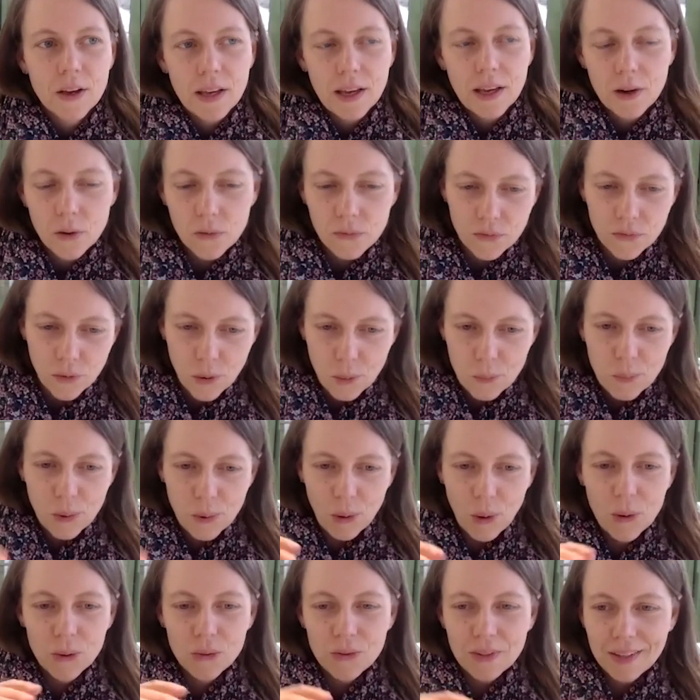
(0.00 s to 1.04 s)
kind of from
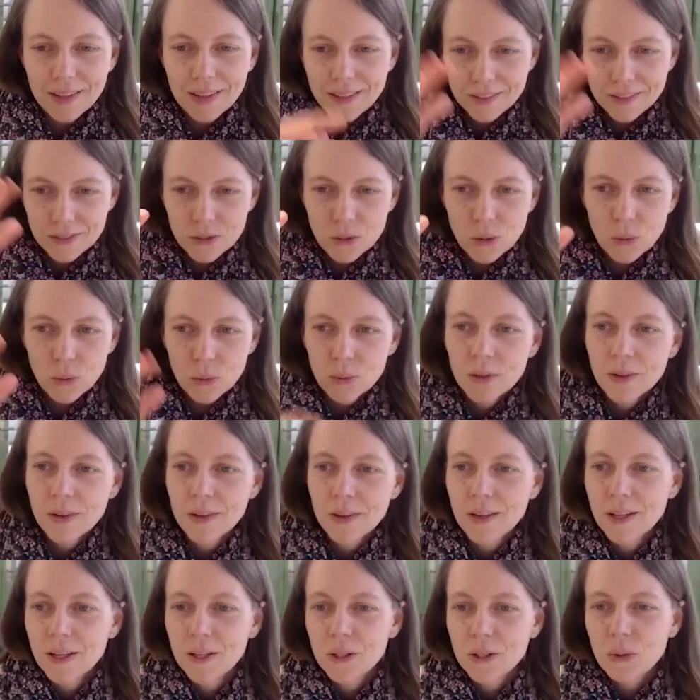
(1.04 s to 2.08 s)
proteins to
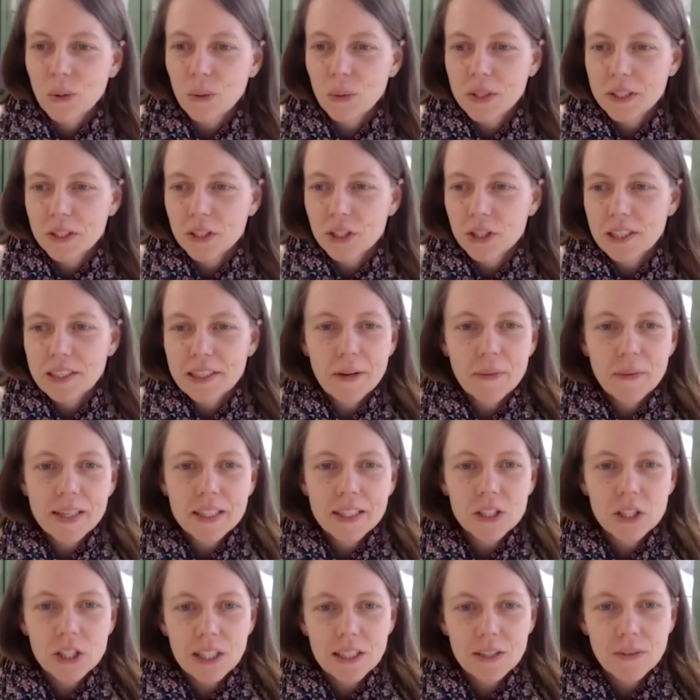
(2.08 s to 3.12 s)
to
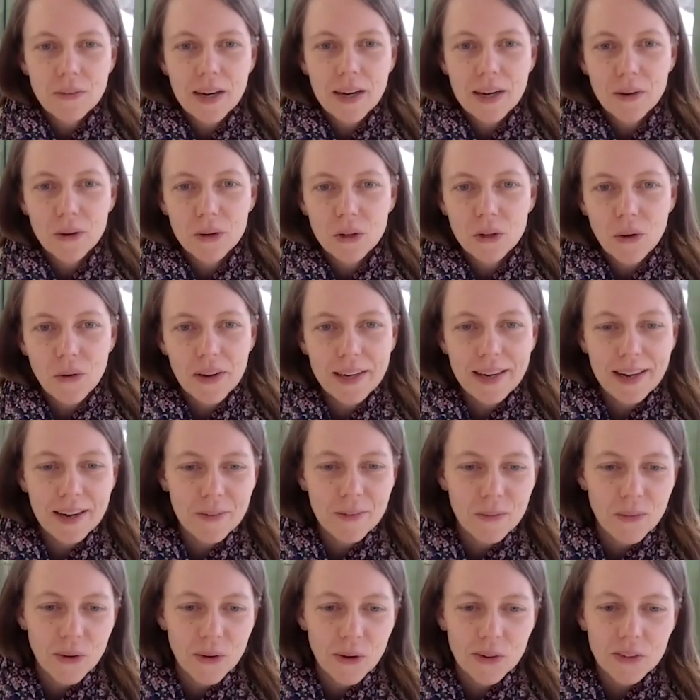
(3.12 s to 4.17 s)
engineering gene regulatory
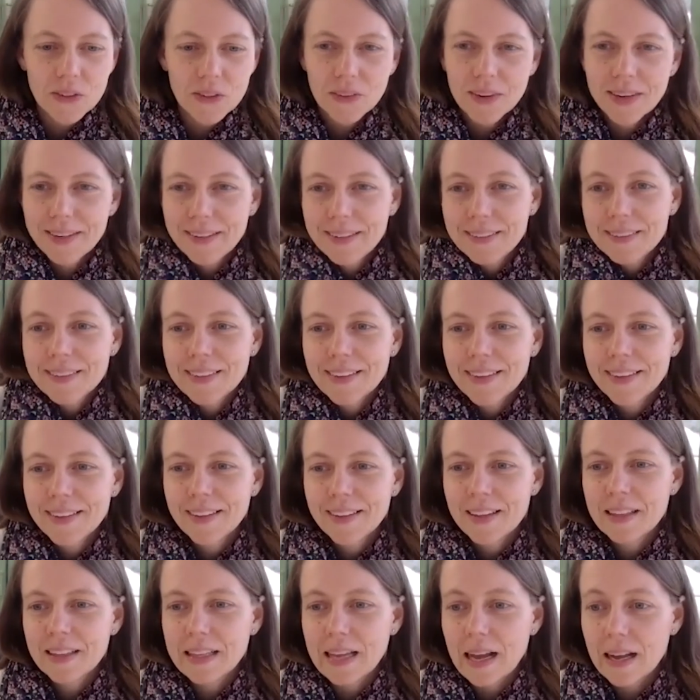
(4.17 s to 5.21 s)
networks, right? And
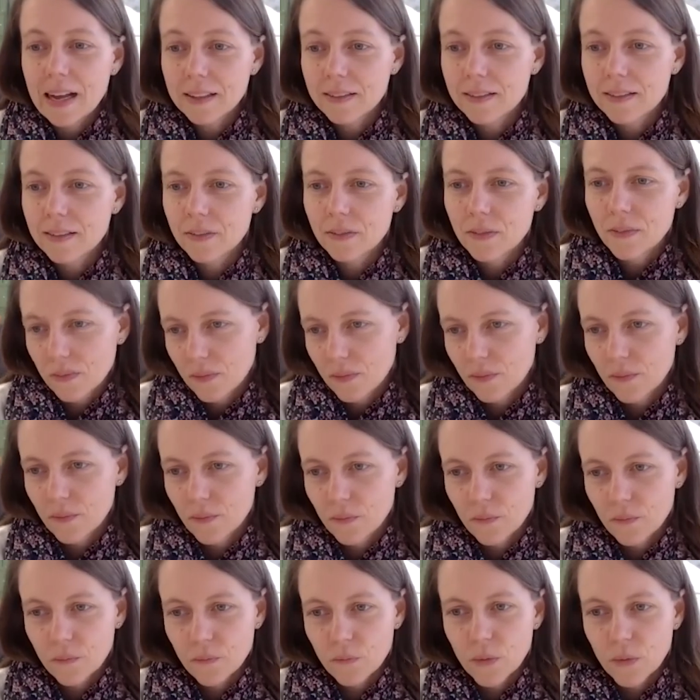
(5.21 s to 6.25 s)
then that's
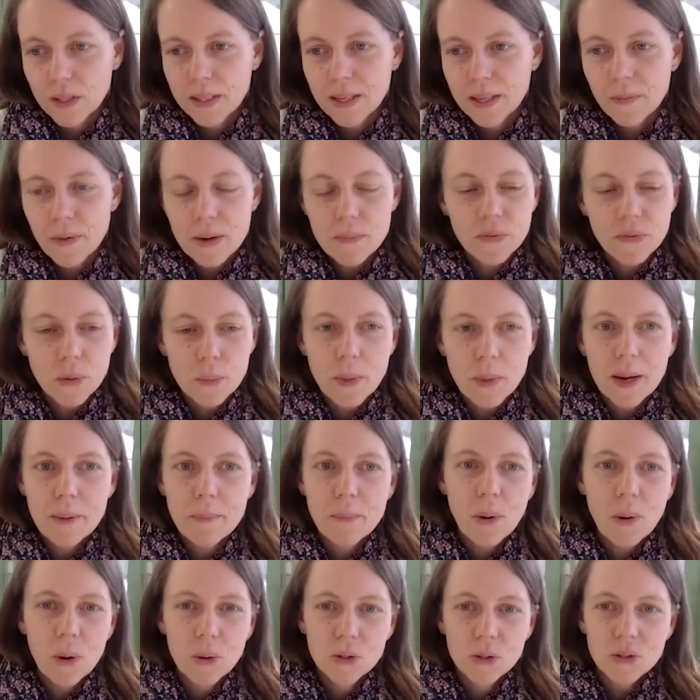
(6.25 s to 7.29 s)
what I went for my
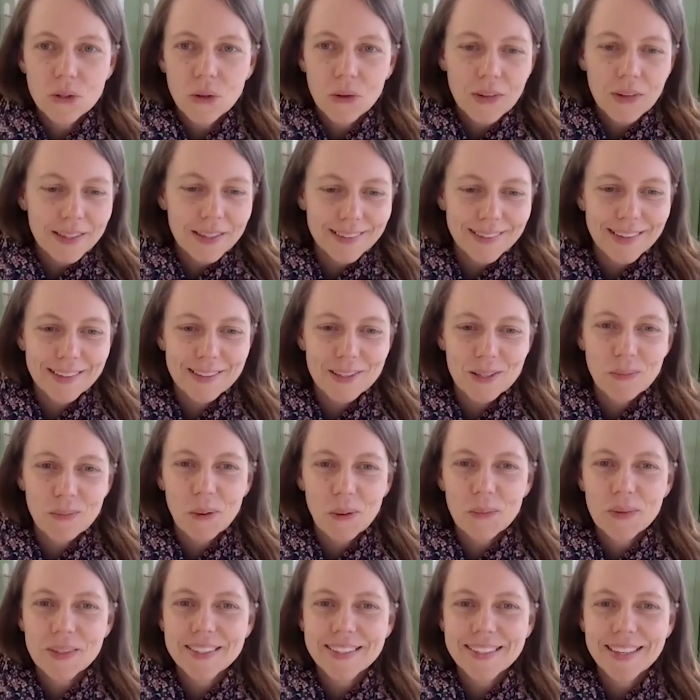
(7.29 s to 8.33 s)
postdoc, and that's
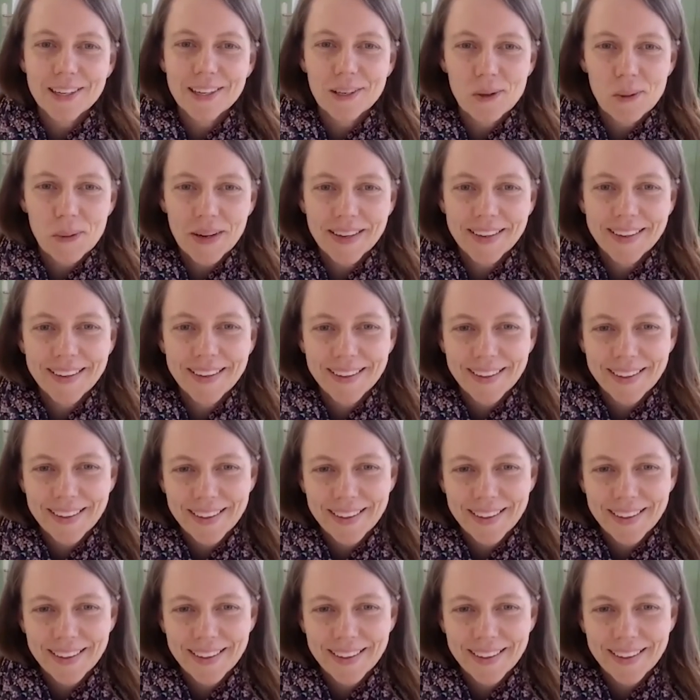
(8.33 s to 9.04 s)
what we're still doing.